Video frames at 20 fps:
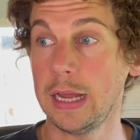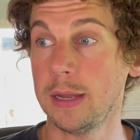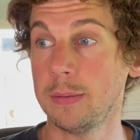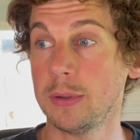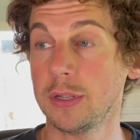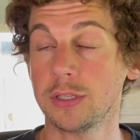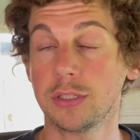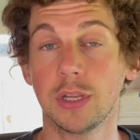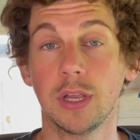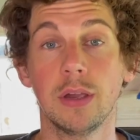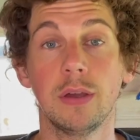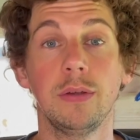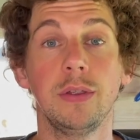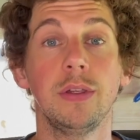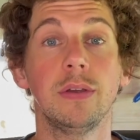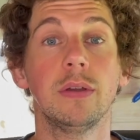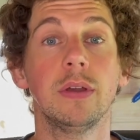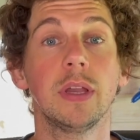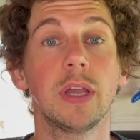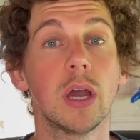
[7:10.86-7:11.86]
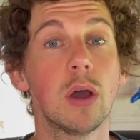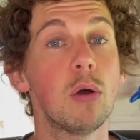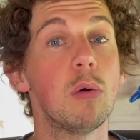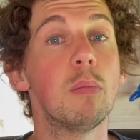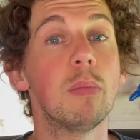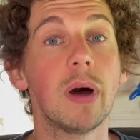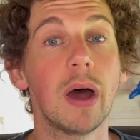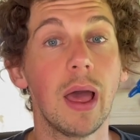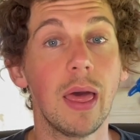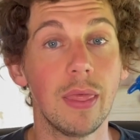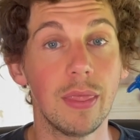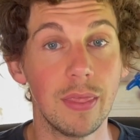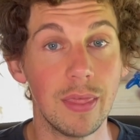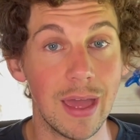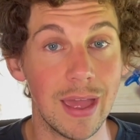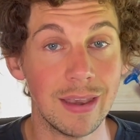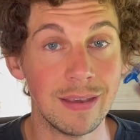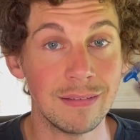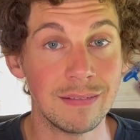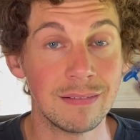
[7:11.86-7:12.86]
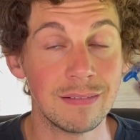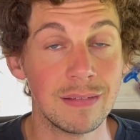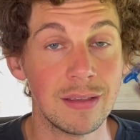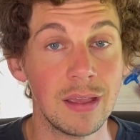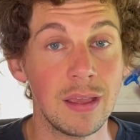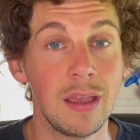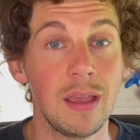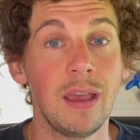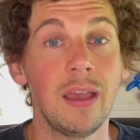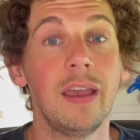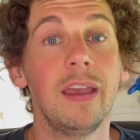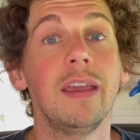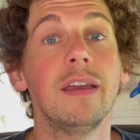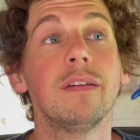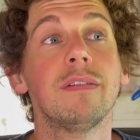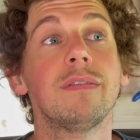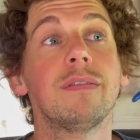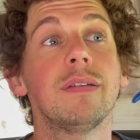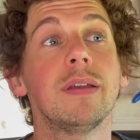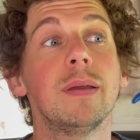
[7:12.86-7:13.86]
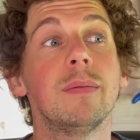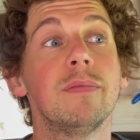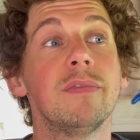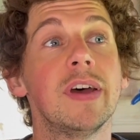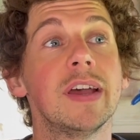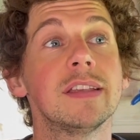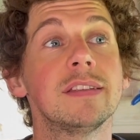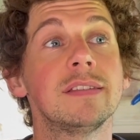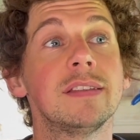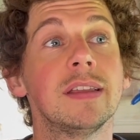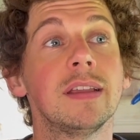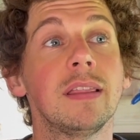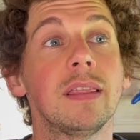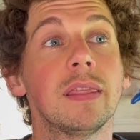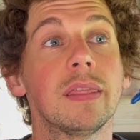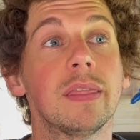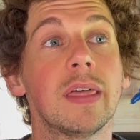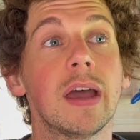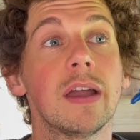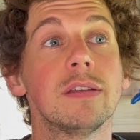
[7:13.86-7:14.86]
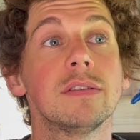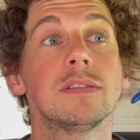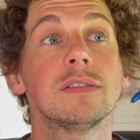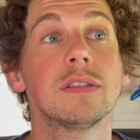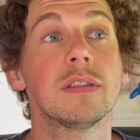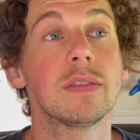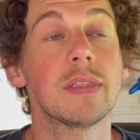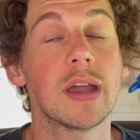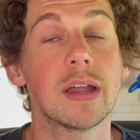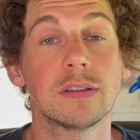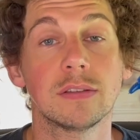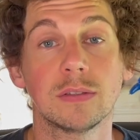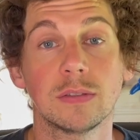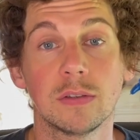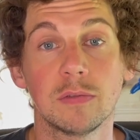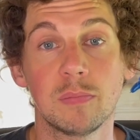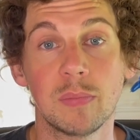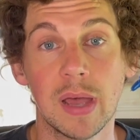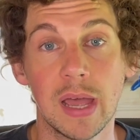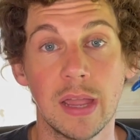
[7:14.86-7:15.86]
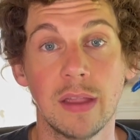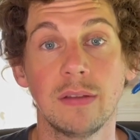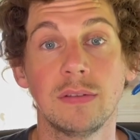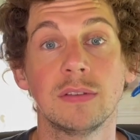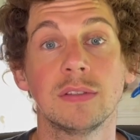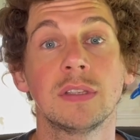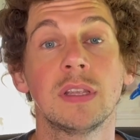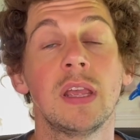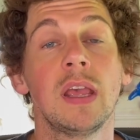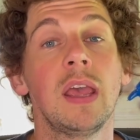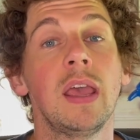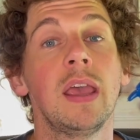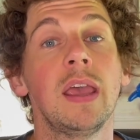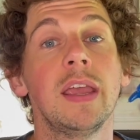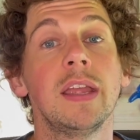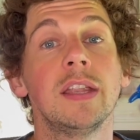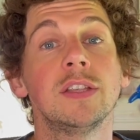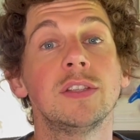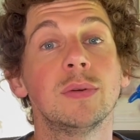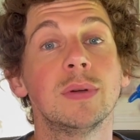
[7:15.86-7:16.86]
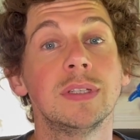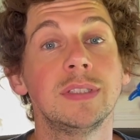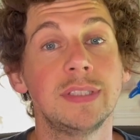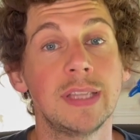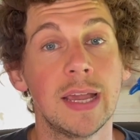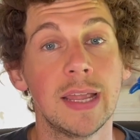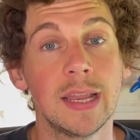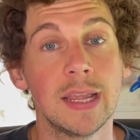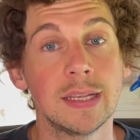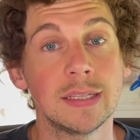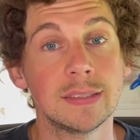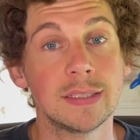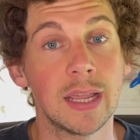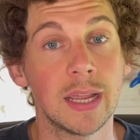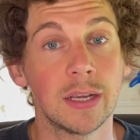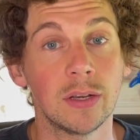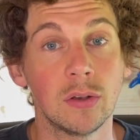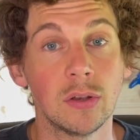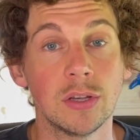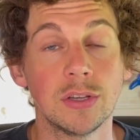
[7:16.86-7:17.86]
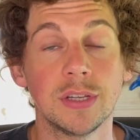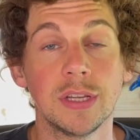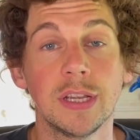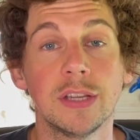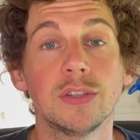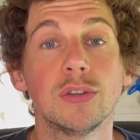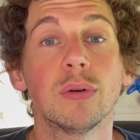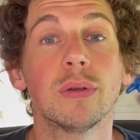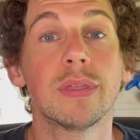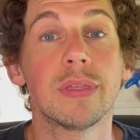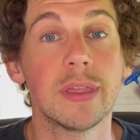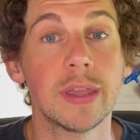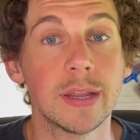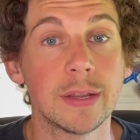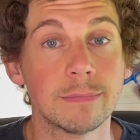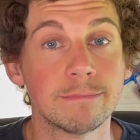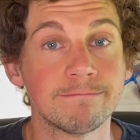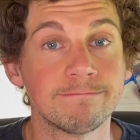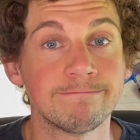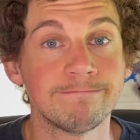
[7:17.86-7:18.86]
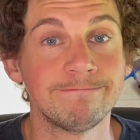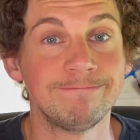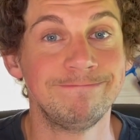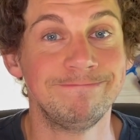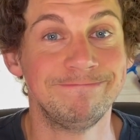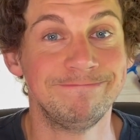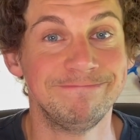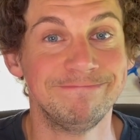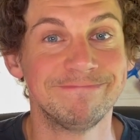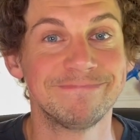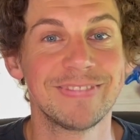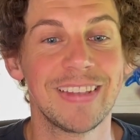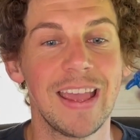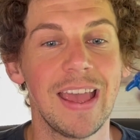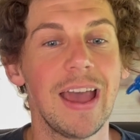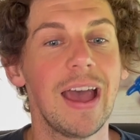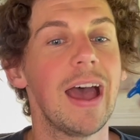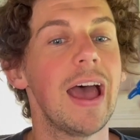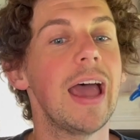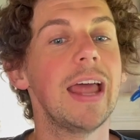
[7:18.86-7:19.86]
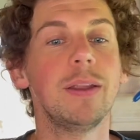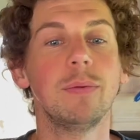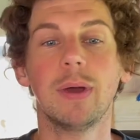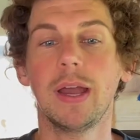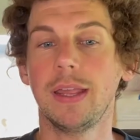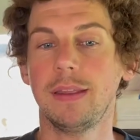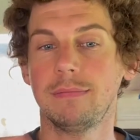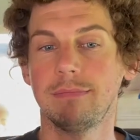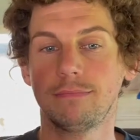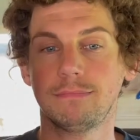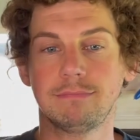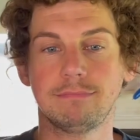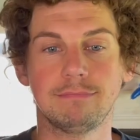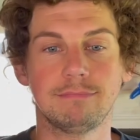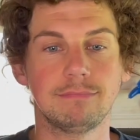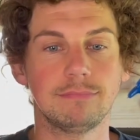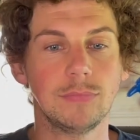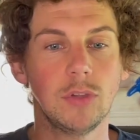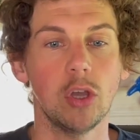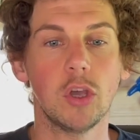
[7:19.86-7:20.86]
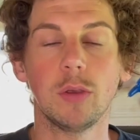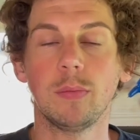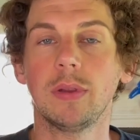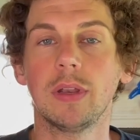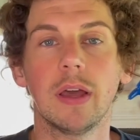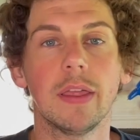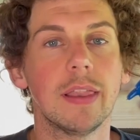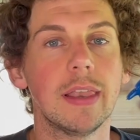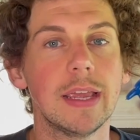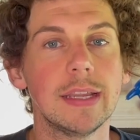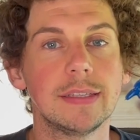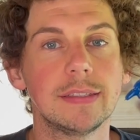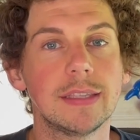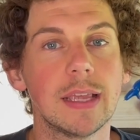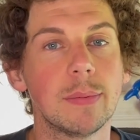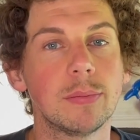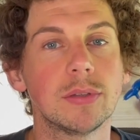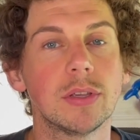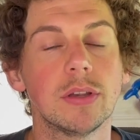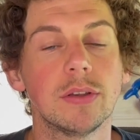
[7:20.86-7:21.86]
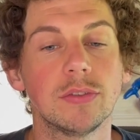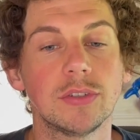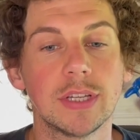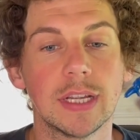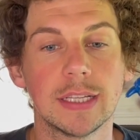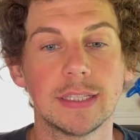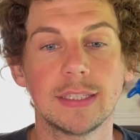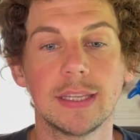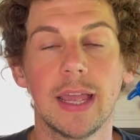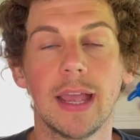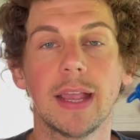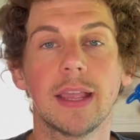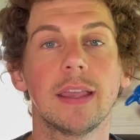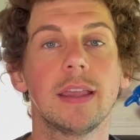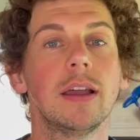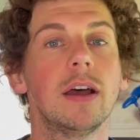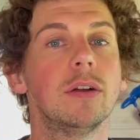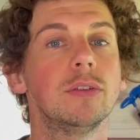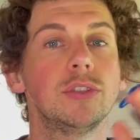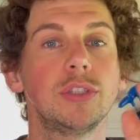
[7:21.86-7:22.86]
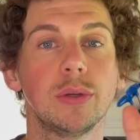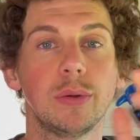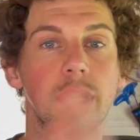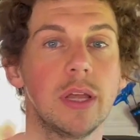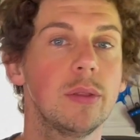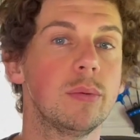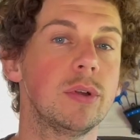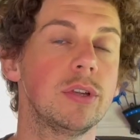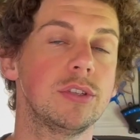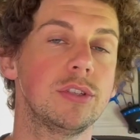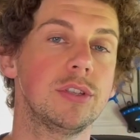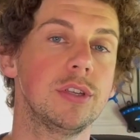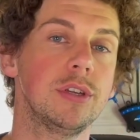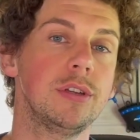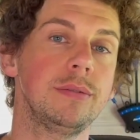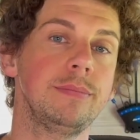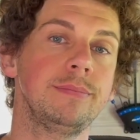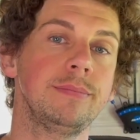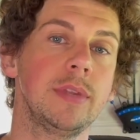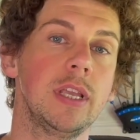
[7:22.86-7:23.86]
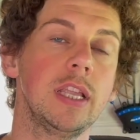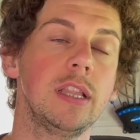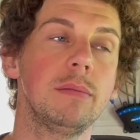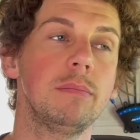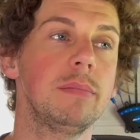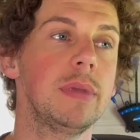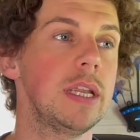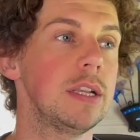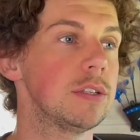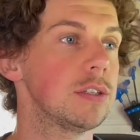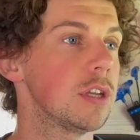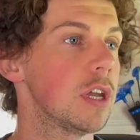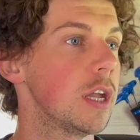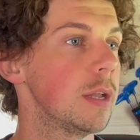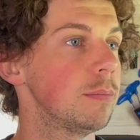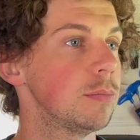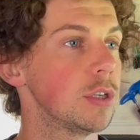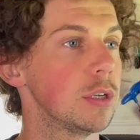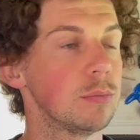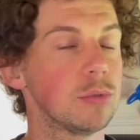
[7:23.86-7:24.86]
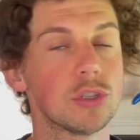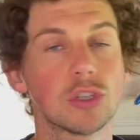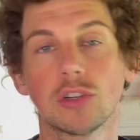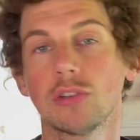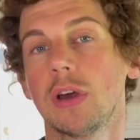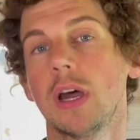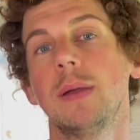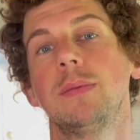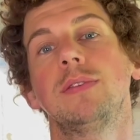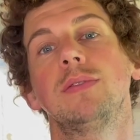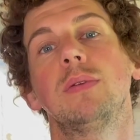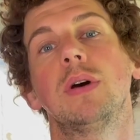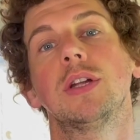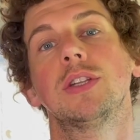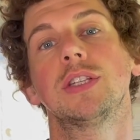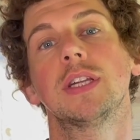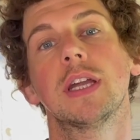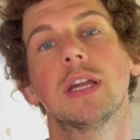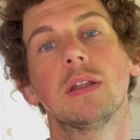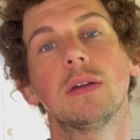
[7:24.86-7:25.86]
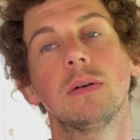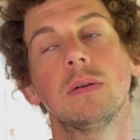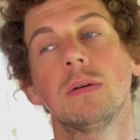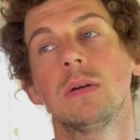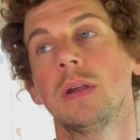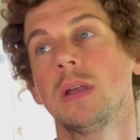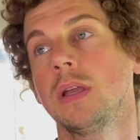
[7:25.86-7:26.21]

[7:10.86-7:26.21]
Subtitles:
So you can go and buy it then if investing thousands and thousands of pounds into a dead-end technology is your thing. Anyway, hope you like the latest episode of Shed Tech. I'll do another one soon. In the meantime, subscribe to our channel,